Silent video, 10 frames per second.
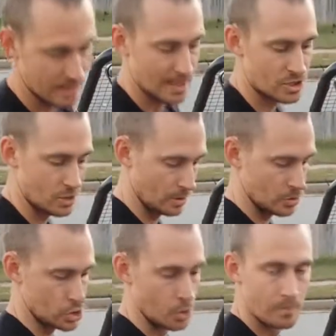the edge so it
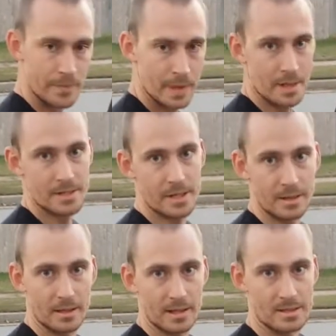would suck
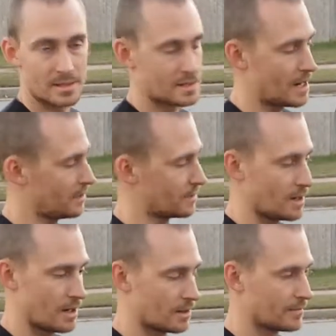against the side of the
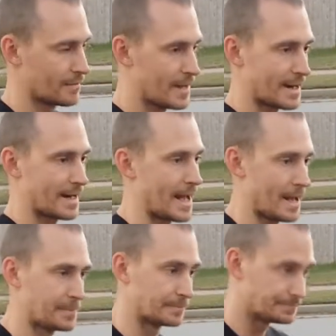car. Not going to
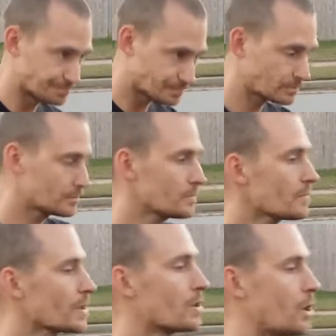happen.
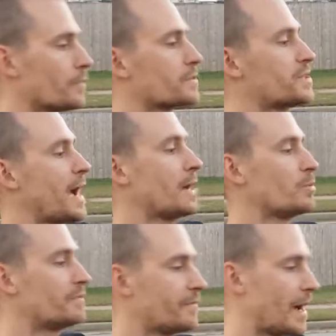Over time,
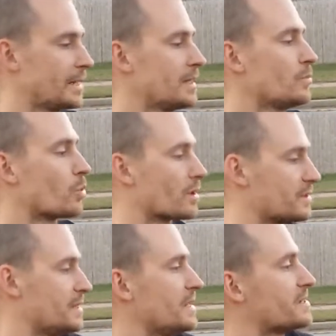we finally
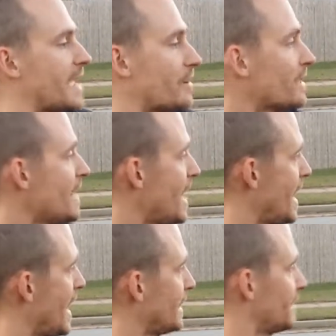worked these out.
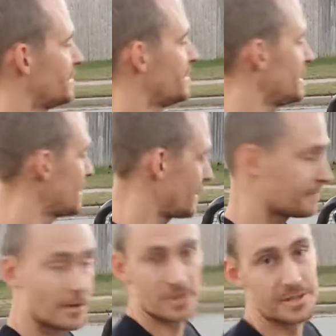And at
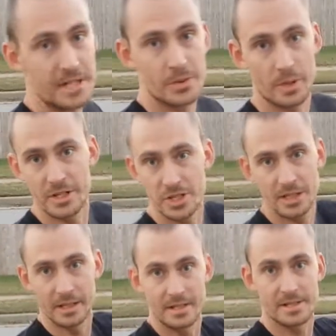first, these were
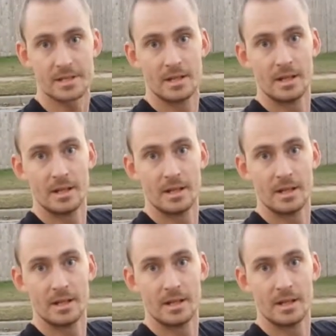ingenious.